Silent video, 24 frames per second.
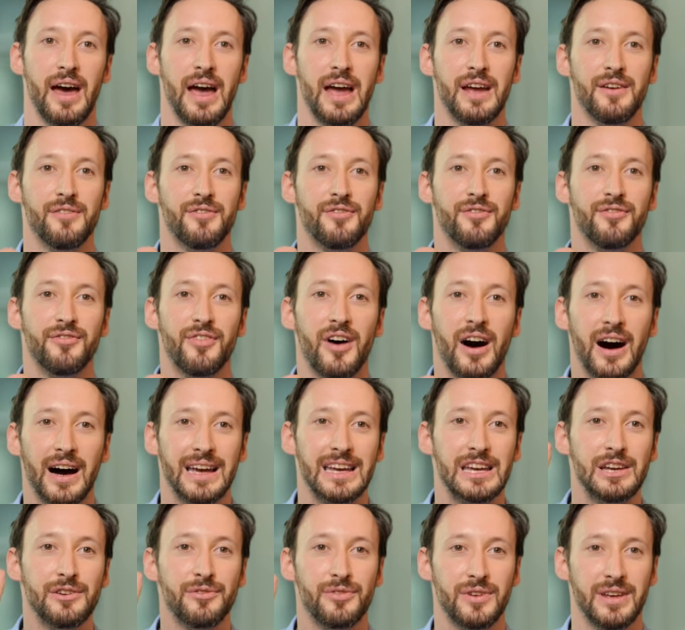a
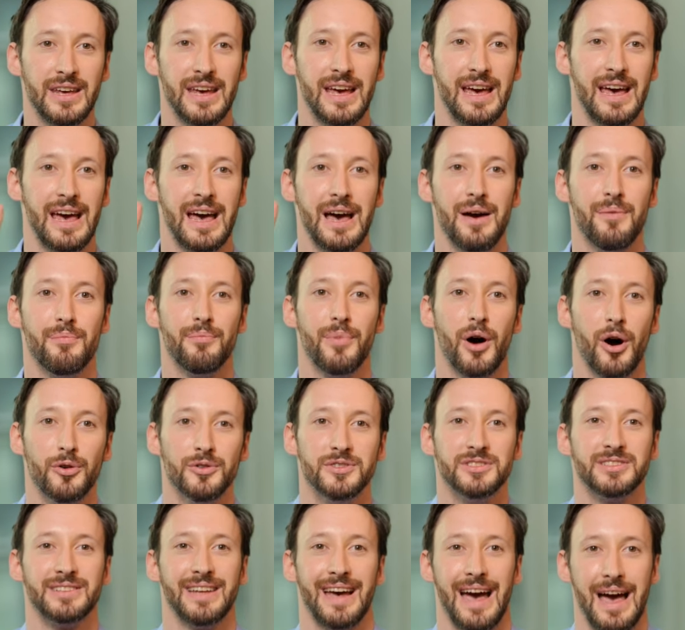5 year
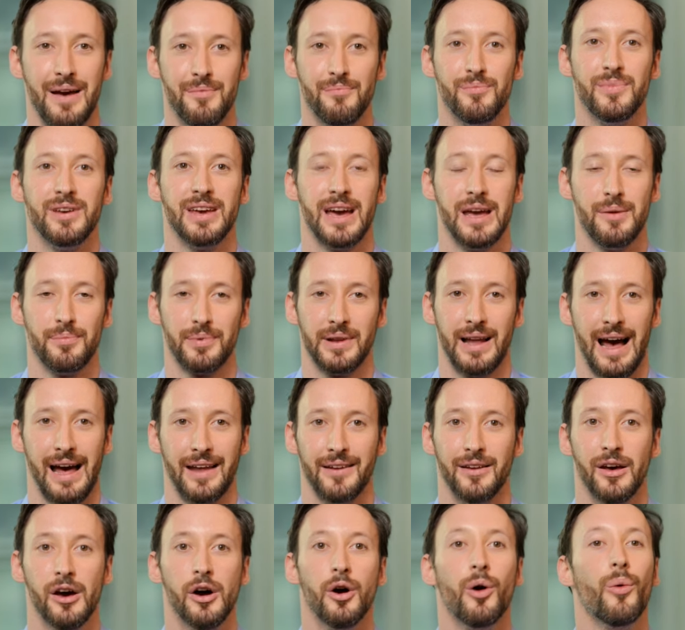post MBA plan.